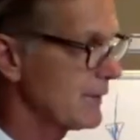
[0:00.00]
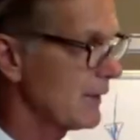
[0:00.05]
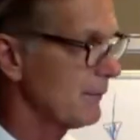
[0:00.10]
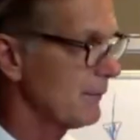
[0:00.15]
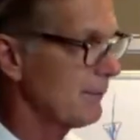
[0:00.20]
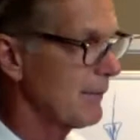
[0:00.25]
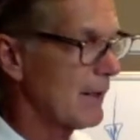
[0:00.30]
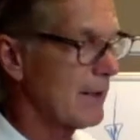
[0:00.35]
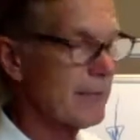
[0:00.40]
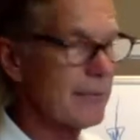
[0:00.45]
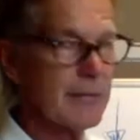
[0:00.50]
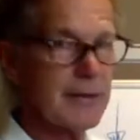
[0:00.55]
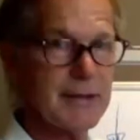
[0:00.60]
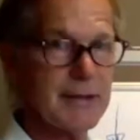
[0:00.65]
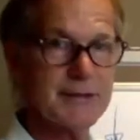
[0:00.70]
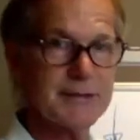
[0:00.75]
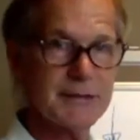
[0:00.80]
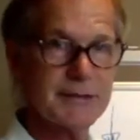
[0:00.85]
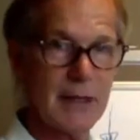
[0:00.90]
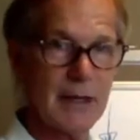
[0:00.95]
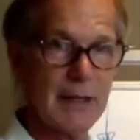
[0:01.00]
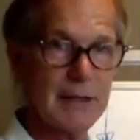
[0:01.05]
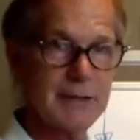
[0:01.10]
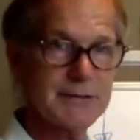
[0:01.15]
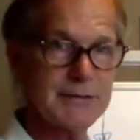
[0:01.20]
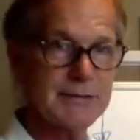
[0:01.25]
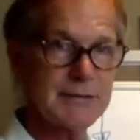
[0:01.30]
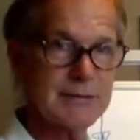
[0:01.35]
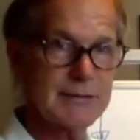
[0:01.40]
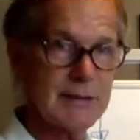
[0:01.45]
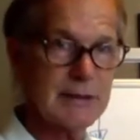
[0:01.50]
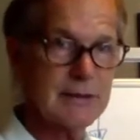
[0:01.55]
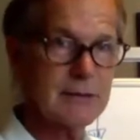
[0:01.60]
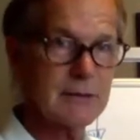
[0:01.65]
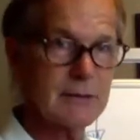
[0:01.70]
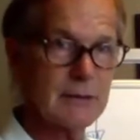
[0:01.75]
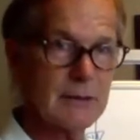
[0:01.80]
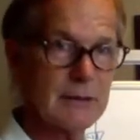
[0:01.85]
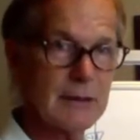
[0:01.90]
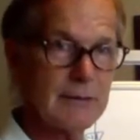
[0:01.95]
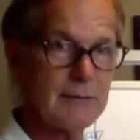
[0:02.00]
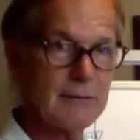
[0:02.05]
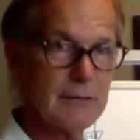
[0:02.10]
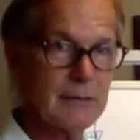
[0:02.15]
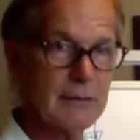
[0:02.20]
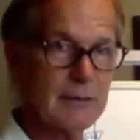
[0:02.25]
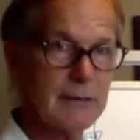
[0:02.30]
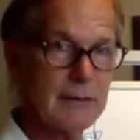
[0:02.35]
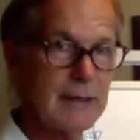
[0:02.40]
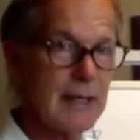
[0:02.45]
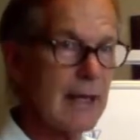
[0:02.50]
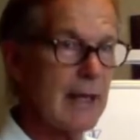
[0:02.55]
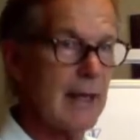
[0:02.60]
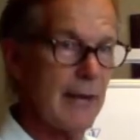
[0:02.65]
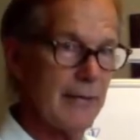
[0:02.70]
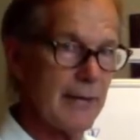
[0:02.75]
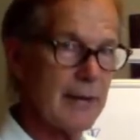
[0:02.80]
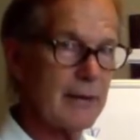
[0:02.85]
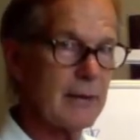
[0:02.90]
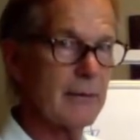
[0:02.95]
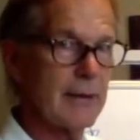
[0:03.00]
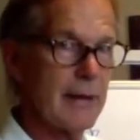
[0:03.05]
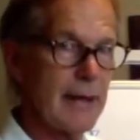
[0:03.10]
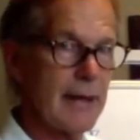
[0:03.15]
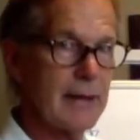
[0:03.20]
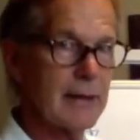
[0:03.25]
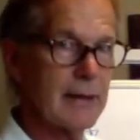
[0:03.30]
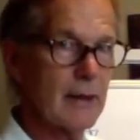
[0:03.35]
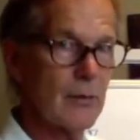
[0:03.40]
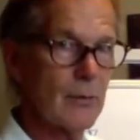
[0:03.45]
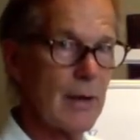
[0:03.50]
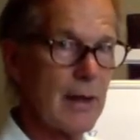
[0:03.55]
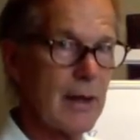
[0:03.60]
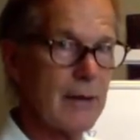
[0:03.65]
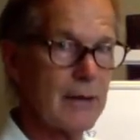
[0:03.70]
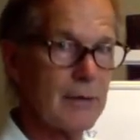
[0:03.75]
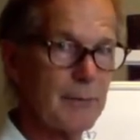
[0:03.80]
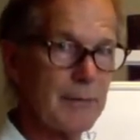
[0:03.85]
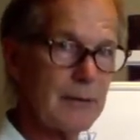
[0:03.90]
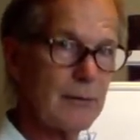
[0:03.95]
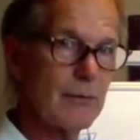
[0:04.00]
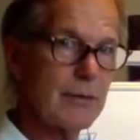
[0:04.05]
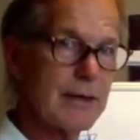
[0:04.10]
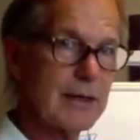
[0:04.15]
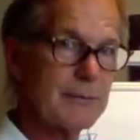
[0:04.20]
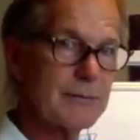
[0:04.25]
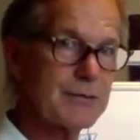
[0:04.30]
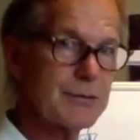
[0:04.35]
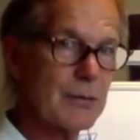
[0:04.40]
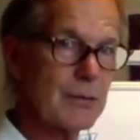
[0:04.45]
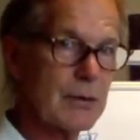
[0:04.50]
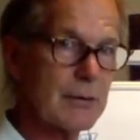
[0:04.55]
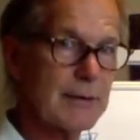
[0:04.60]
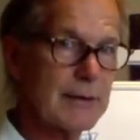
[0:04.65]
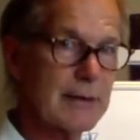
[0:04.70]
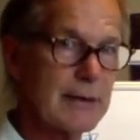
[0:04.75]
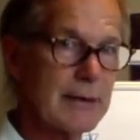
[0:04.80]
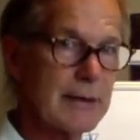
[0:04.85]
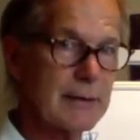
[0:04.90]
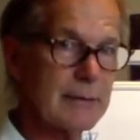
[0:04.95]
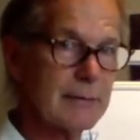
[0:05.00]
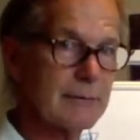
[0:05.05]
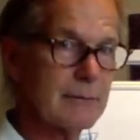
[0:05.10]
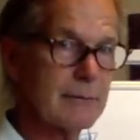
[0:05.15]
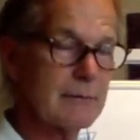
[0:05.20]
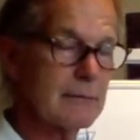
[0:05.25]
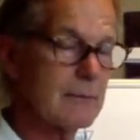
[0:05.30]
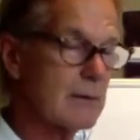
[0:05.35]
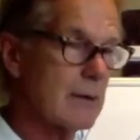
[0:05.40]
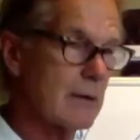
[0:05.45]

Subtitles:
dump out these toxins into the lymph fluid, they don't hang around and be reabsorbed again.